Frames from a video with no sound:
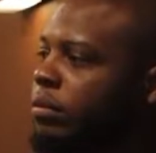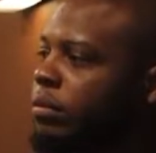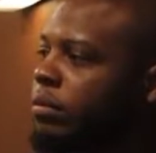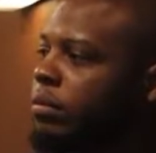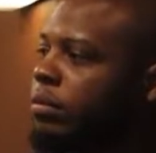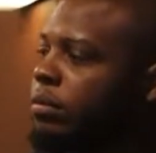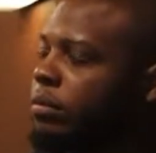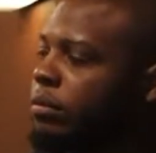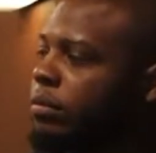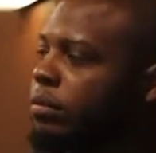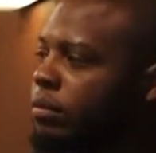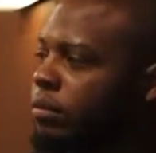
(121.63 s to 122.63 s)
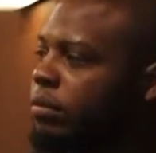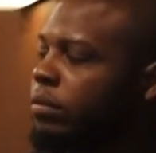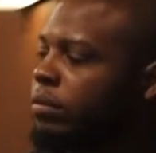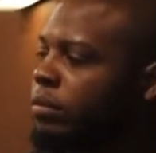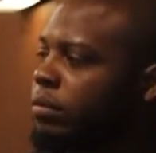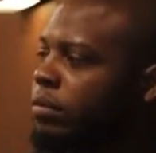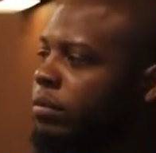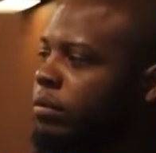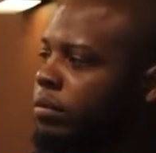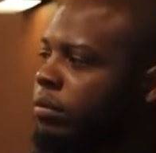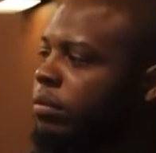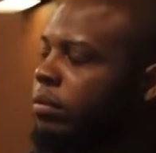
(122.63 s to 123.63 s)

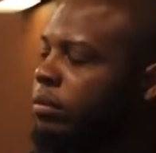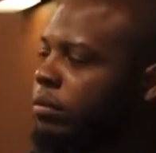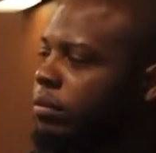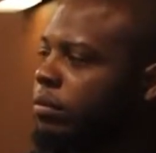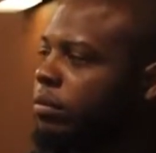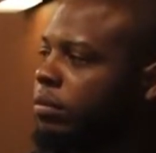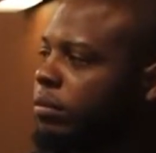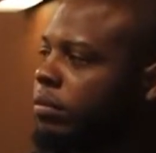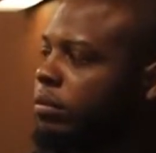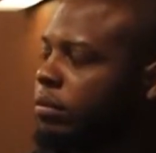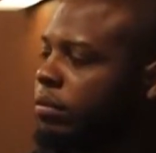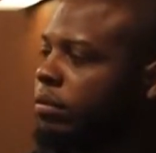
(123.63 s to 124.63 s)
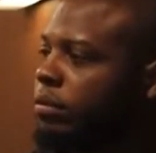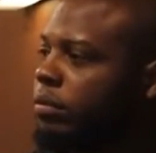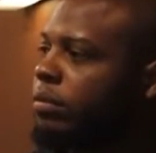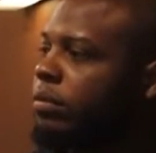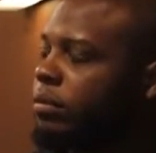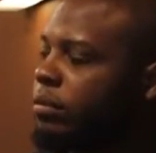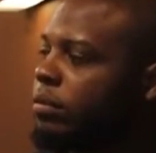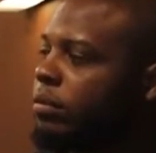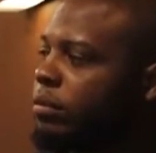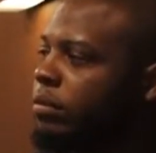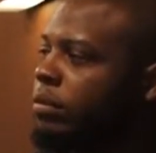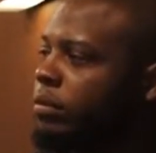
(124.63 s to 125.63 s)

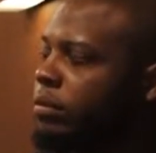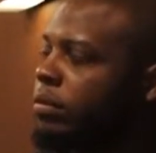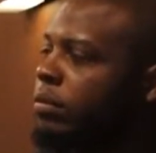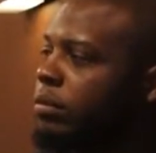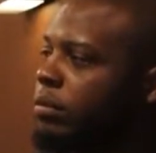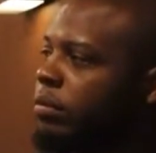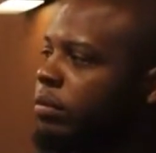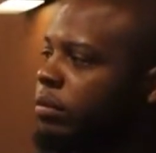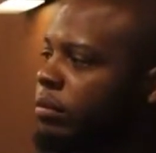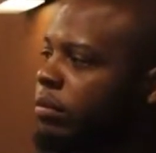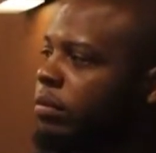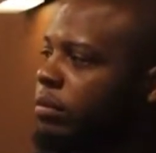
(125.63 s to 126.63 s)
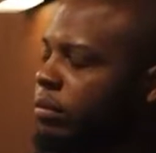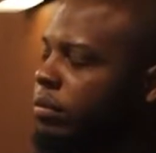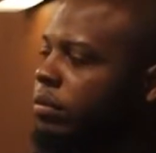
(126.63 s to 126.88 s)
The person shown says nothing.